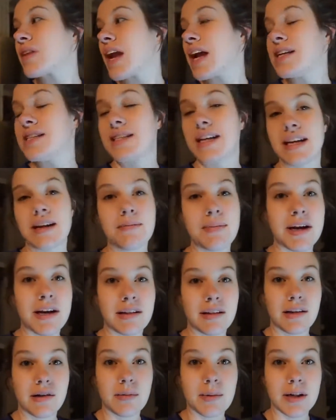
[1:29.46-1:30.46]
I stayed in bed
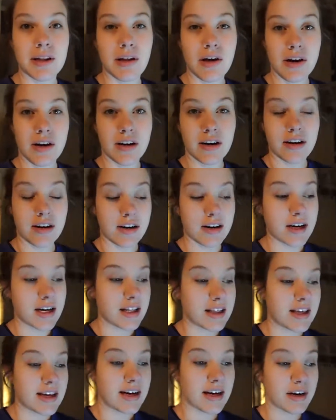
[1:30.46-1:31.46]
a little bit longer
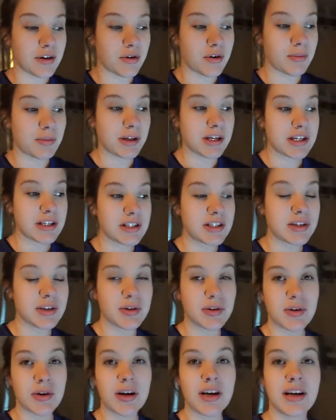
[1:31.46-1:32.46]
than I normally
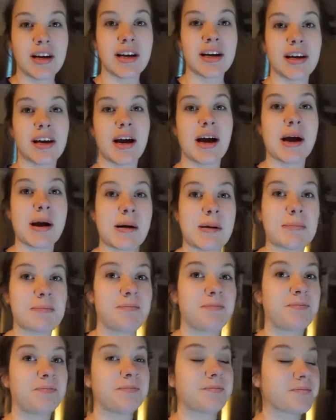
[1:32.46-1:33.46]
do,
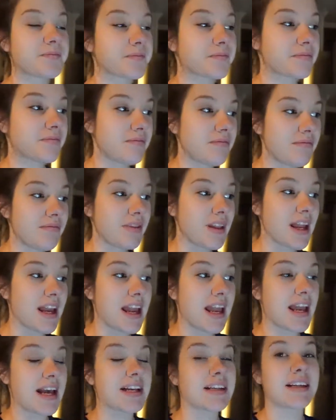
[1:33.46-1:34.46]
and
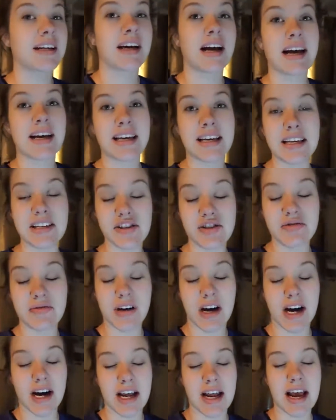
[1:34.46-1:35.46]
I kid you
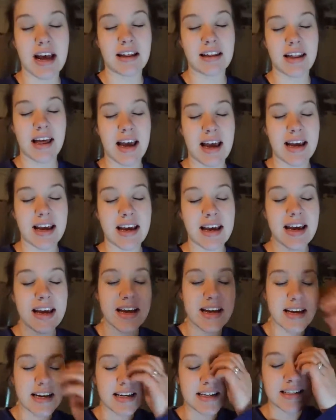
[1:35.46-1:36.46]
not, at like
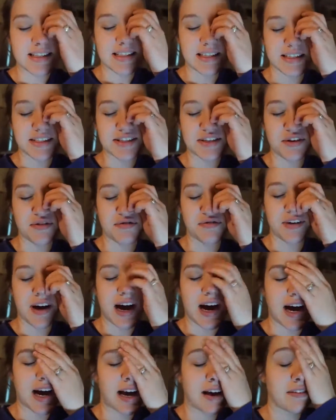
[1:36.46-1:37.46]

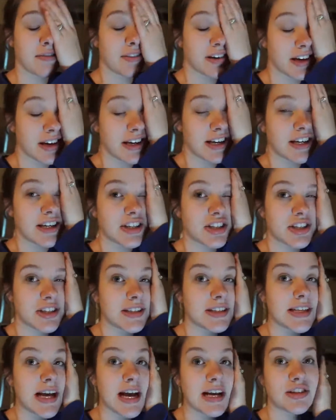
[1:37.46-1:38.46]
6:05,
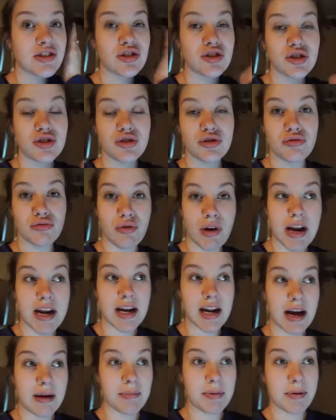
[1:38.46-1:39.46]
she sat
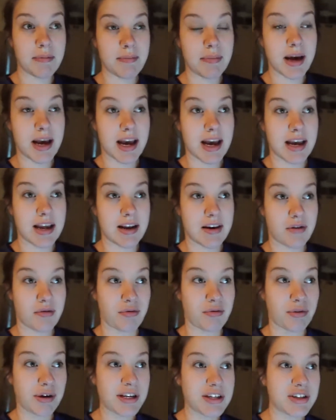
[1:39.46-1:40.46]
straight up in bed,
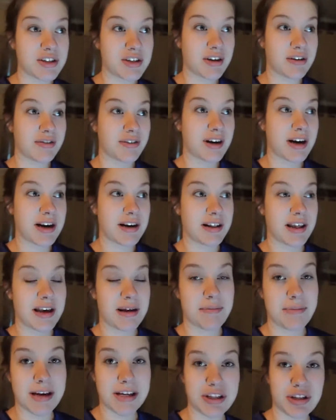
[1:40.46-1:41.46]
reached over, and
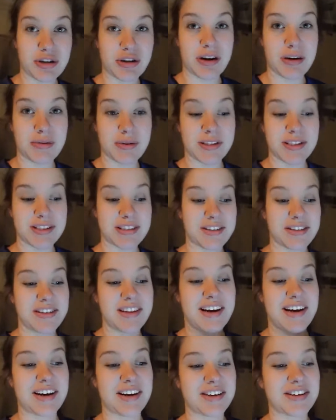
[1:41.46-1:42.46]
like made sure I was still
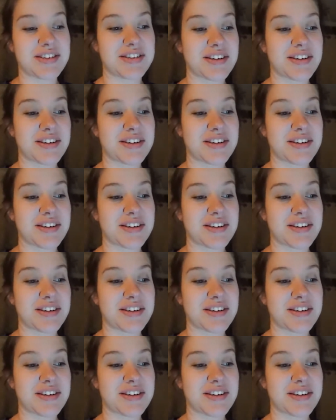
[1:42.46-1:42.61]
there.